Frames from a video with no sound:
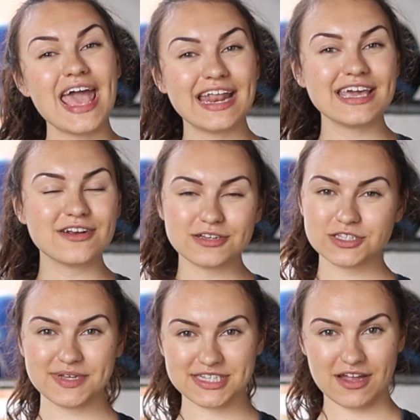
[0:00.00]
and it can
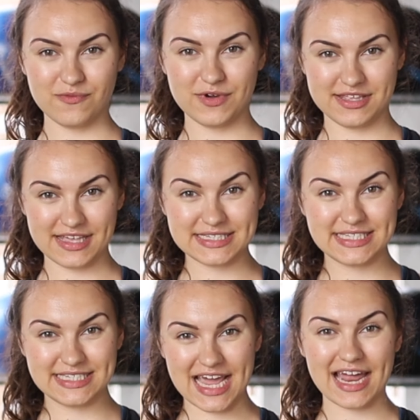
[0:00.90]
also be done with
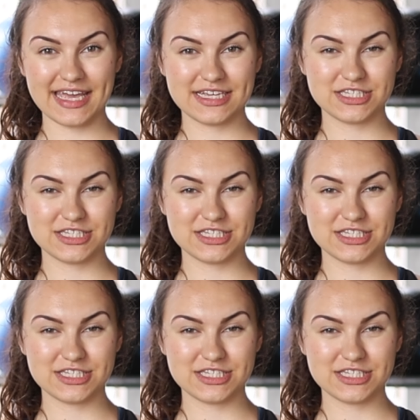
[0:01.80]
static